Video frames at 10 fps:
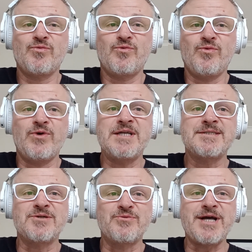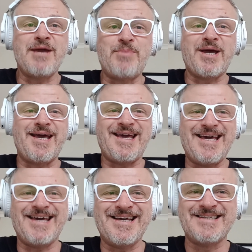Rinse and
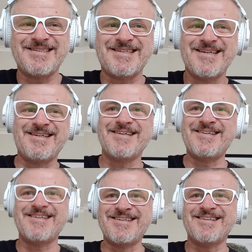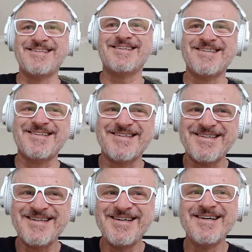repeat.
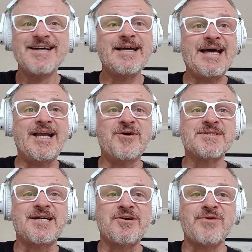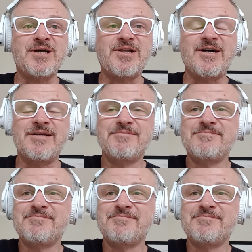And I was hungry a lot.